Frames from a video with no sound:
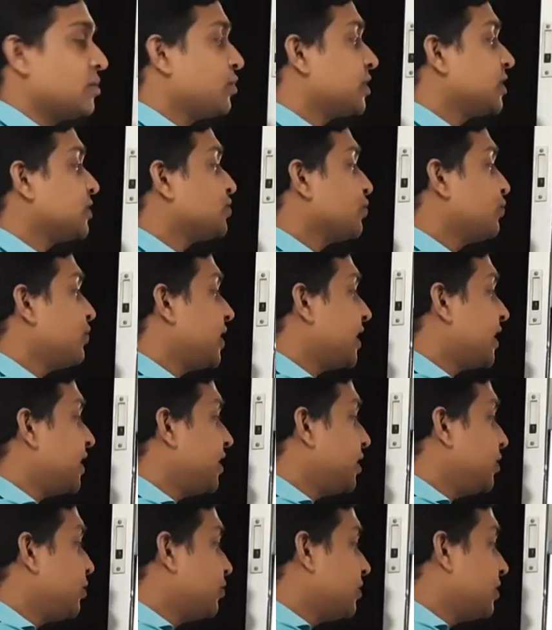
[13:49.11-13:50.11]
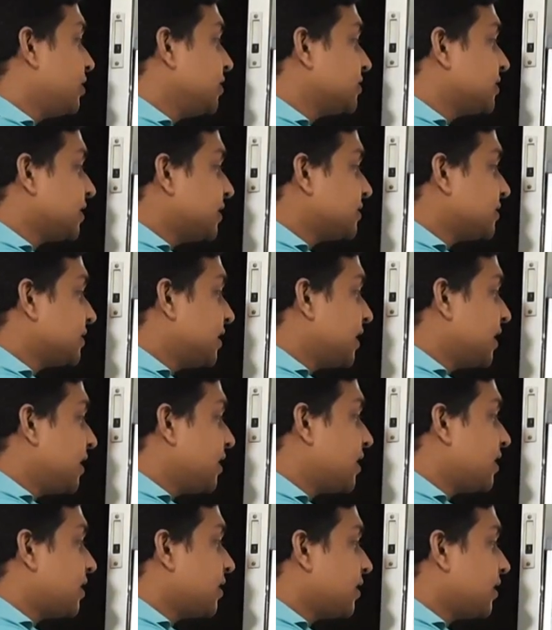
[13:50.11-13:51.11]
Okay, so we can denote this as
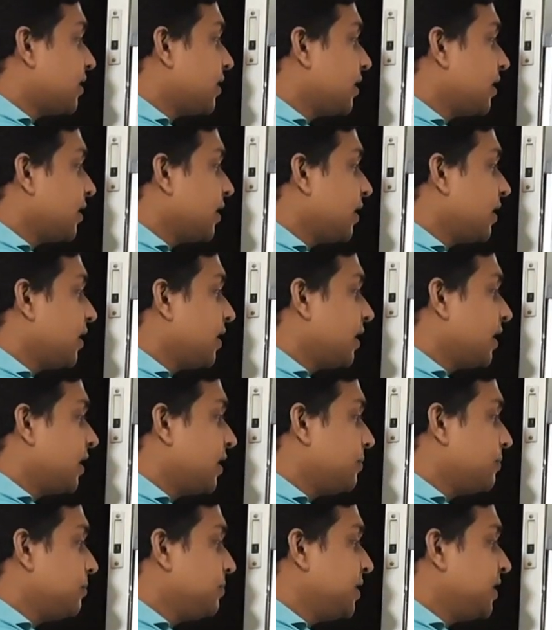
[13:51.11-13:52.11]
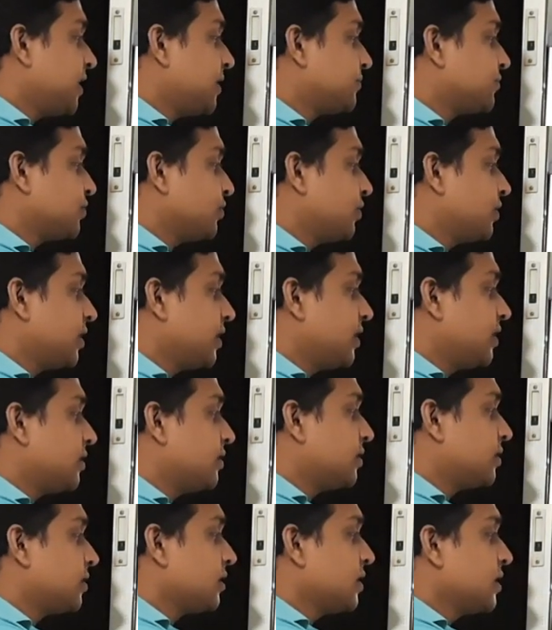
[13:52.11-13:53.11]
delta AM, mean absolute
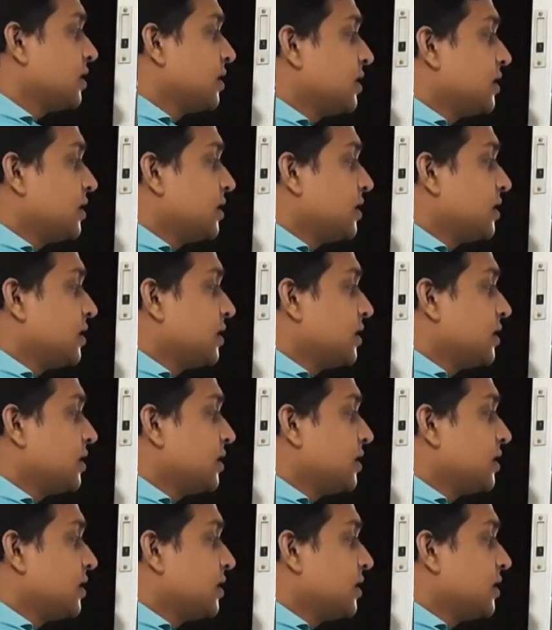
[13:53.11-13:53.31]
error,